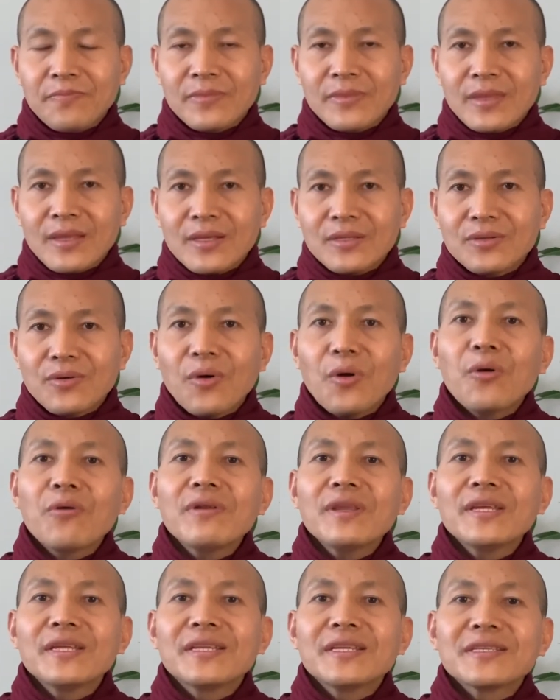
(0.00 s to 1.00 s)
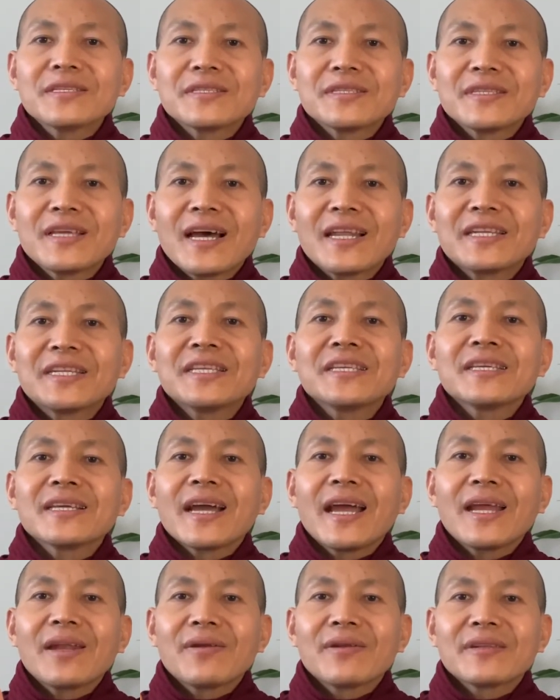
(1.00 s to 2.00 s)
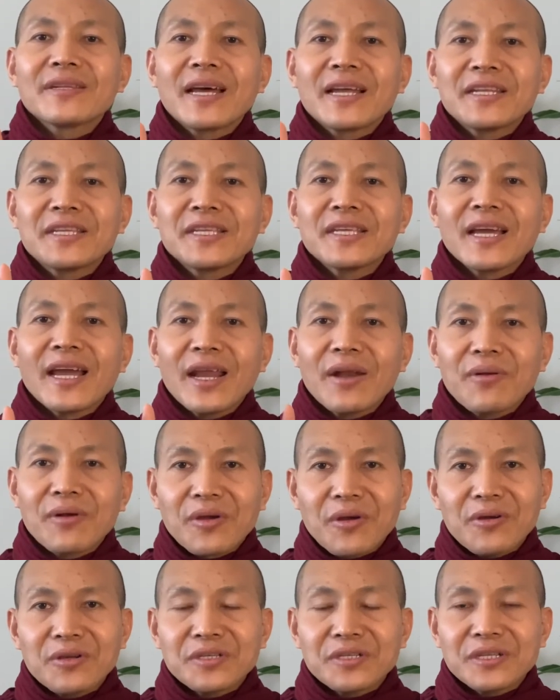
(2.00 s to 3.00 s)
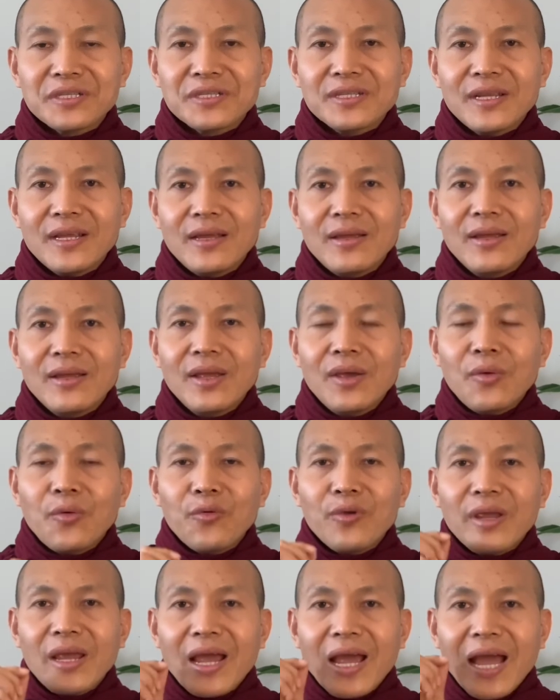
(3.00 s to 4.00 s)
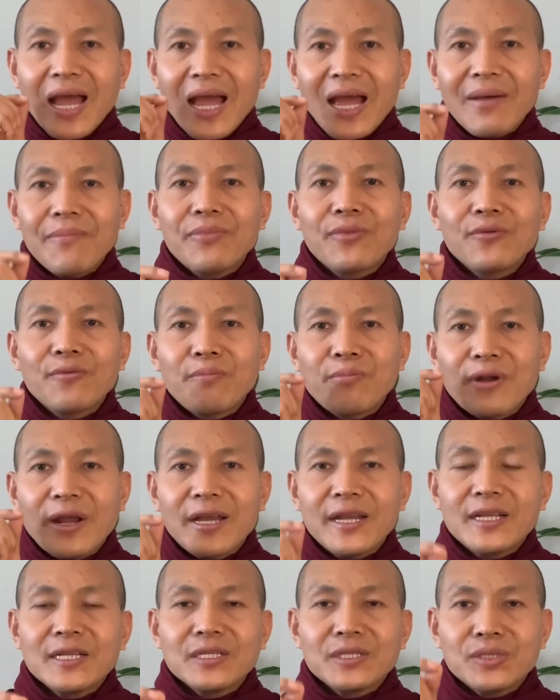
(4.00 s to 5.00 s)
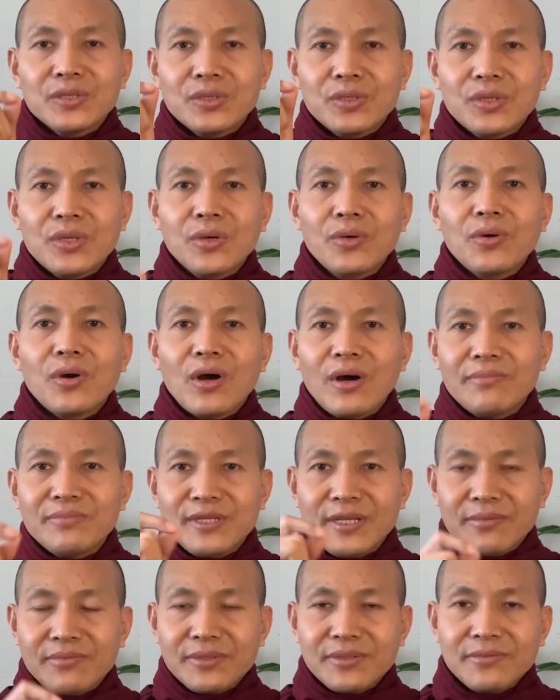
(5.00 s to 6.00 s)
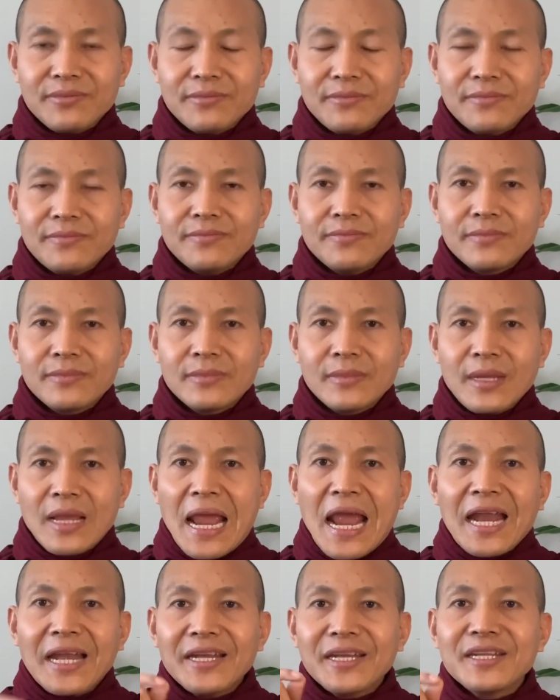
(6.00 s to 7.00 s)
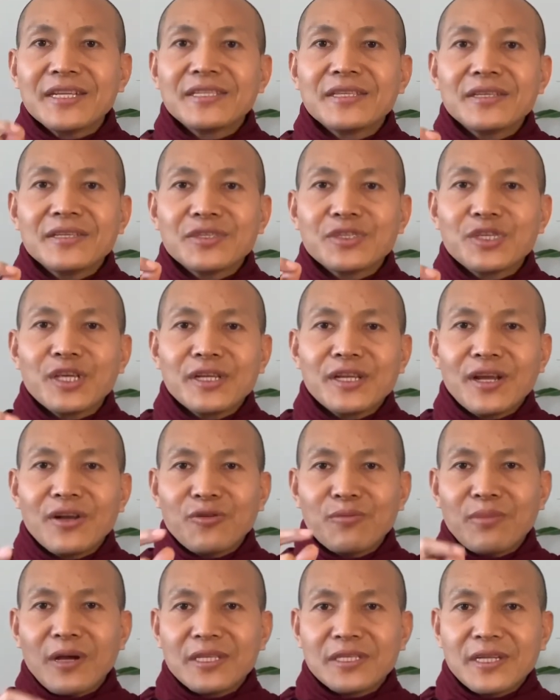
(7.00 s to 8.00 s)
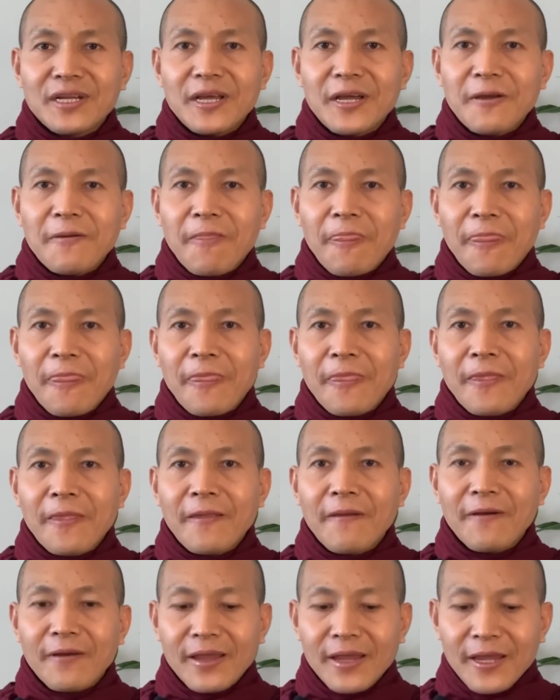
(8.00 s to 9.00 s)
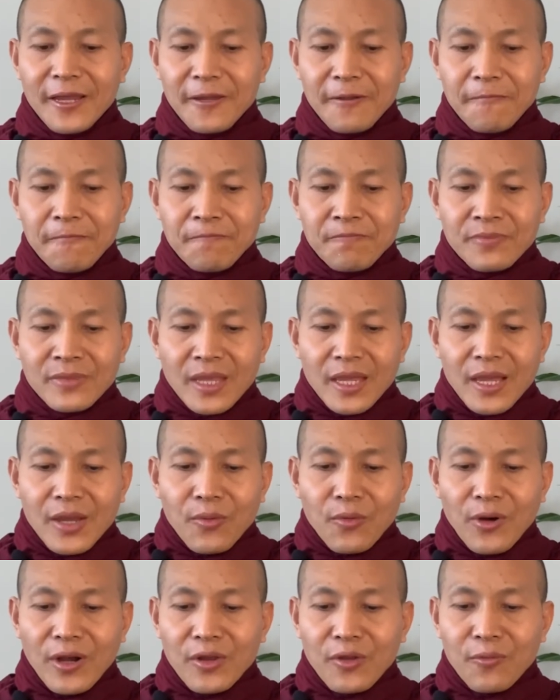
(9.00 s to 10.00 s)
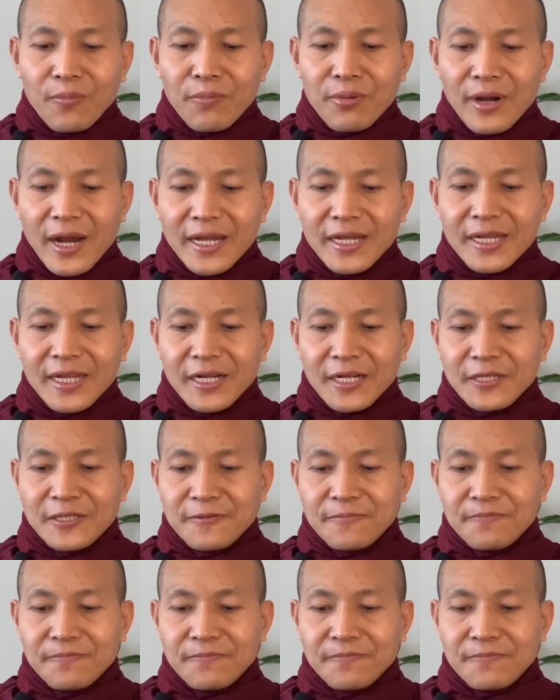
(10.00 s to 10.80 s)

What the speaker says: So only this 13 kind of consciousness, we have to practice two objects. This is Chaitanya Vipassana. Okay, when you practice,